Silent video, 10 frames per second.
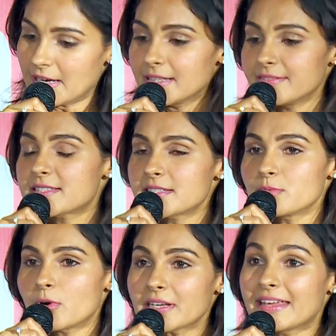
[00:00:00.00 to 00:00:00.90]

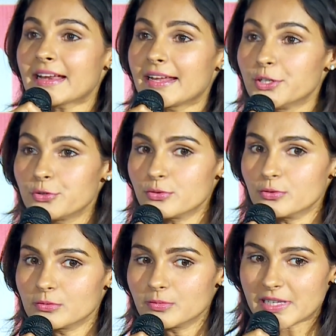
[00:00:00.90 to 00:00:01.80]
What can I
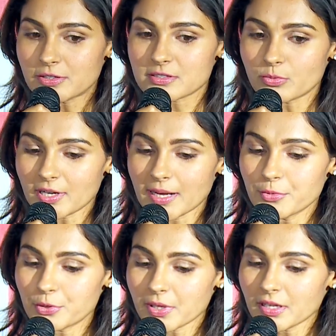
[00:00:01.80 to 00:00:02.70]
do? Because what
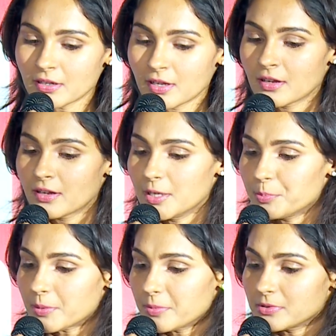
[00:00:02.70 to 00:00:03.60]
I'm doing,
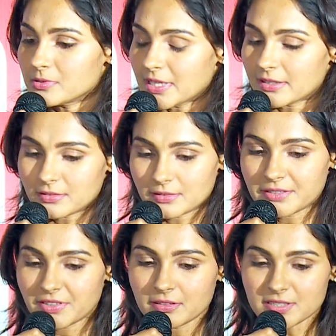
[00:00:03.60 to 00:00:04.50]
like
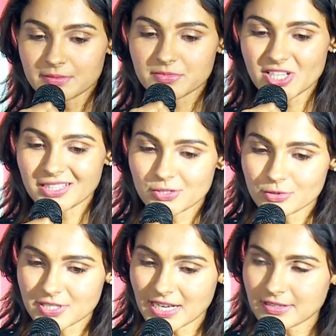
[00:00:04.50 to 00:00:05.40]
giving some checks
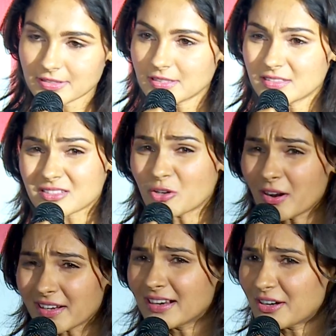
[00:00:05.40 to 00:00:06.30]
to charity, is
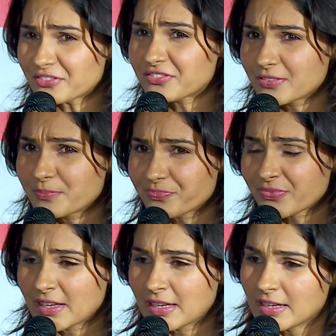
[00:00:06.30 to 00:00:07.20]
not enough.
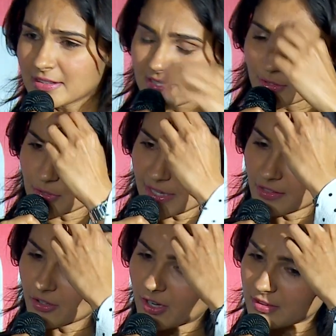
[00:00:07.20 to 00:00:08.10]
So I
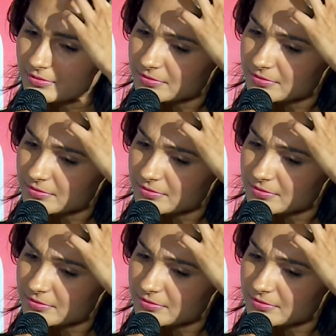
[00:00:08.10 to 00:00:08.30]
thought,